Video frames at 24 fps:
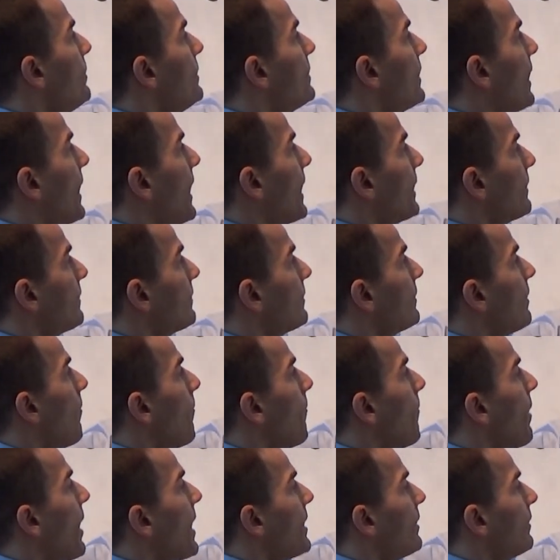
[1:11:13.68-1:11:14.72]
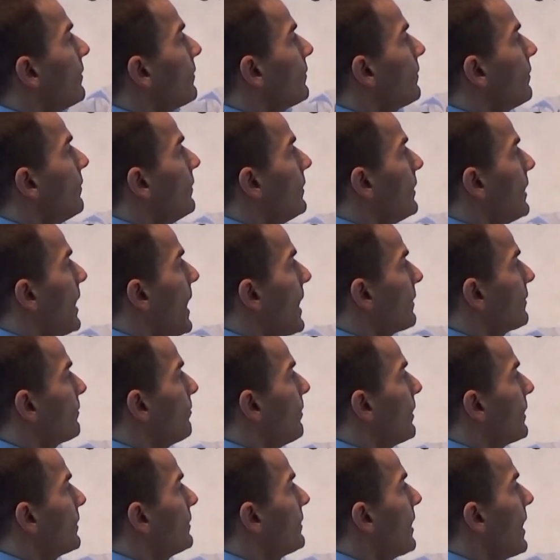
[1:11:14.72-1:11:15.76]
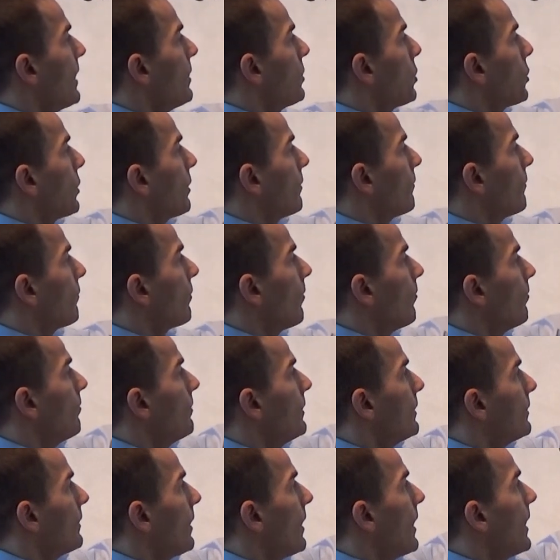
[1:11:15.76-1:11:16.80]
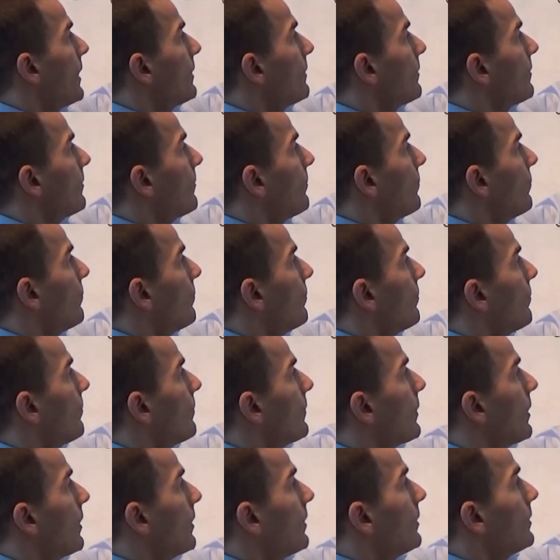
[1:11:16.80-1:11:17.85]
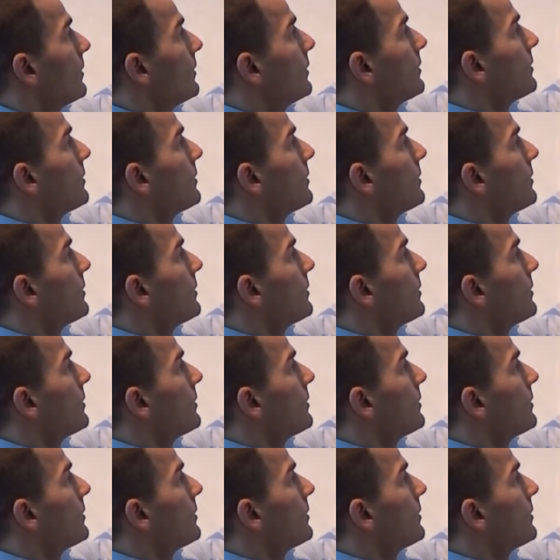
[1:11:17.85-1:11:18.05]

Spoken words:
beta hat minus the expectation from beta hat, yeah,